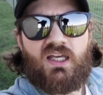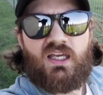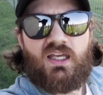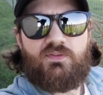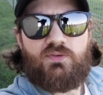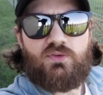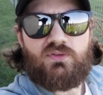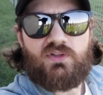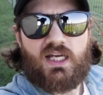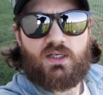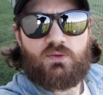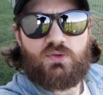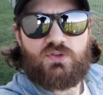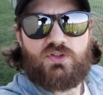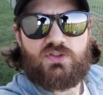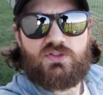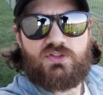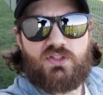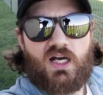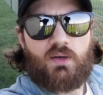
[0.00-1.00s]
If you like what
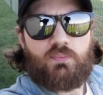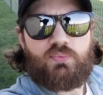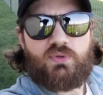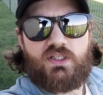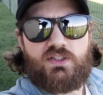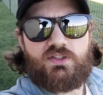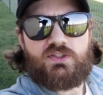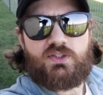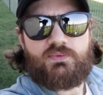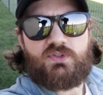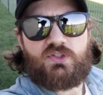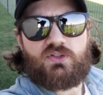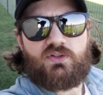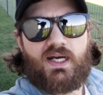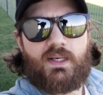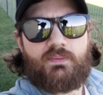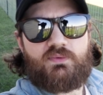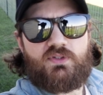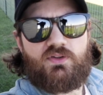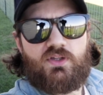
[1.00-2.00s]
you saw, please
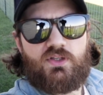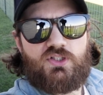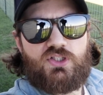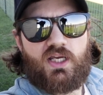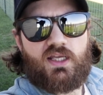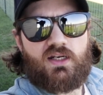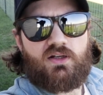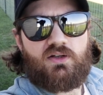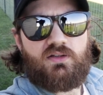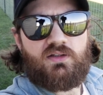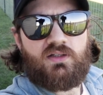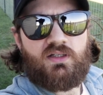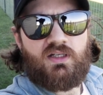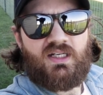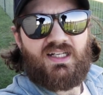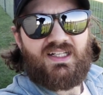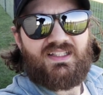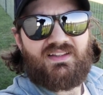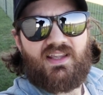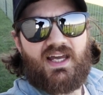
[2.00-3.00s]
subscribe to the channel,
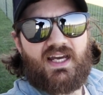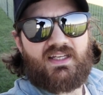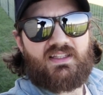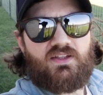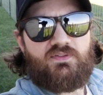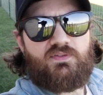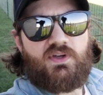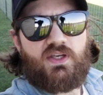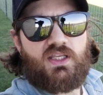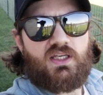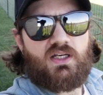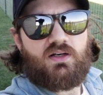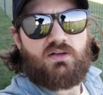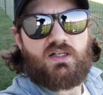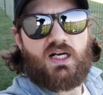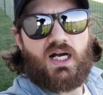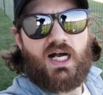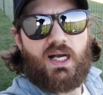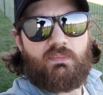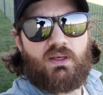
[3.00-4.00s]
like the video,
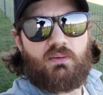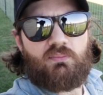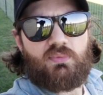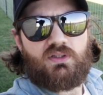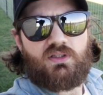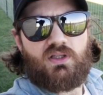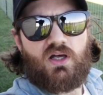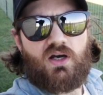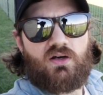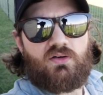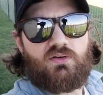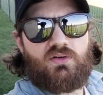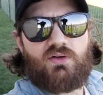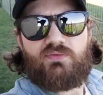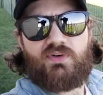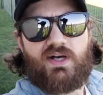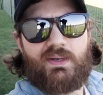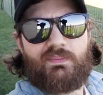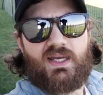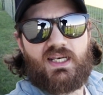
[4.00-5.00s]
comment below,
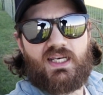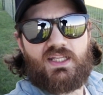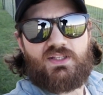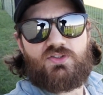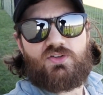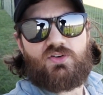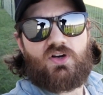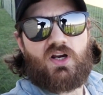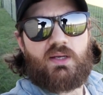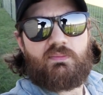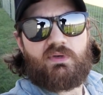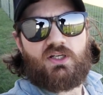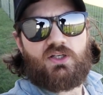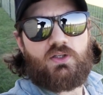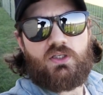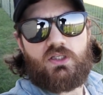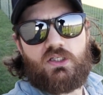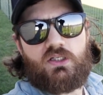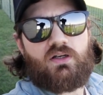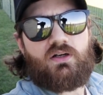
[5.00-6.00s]
find me on Instagram at
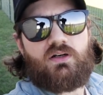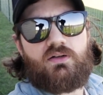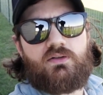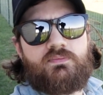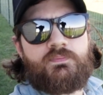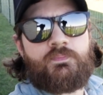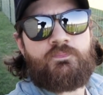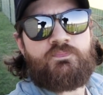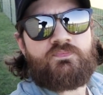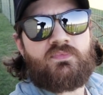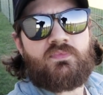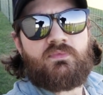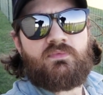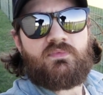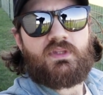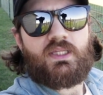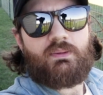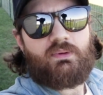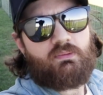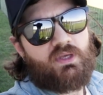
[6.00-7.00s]
Gudde.
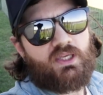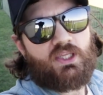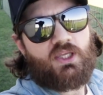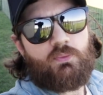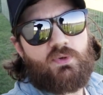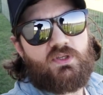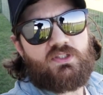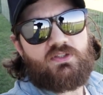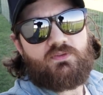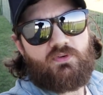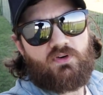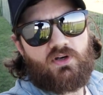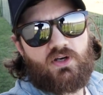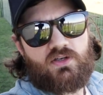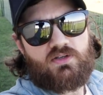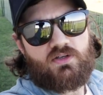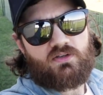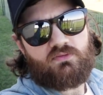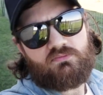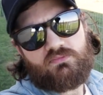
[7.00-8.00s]
Let me make you a piece of
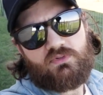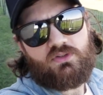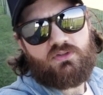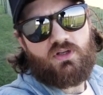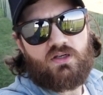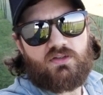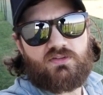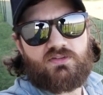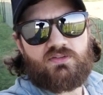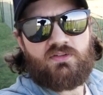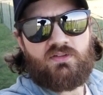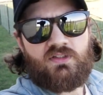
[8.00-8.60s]
furniture. Who knows?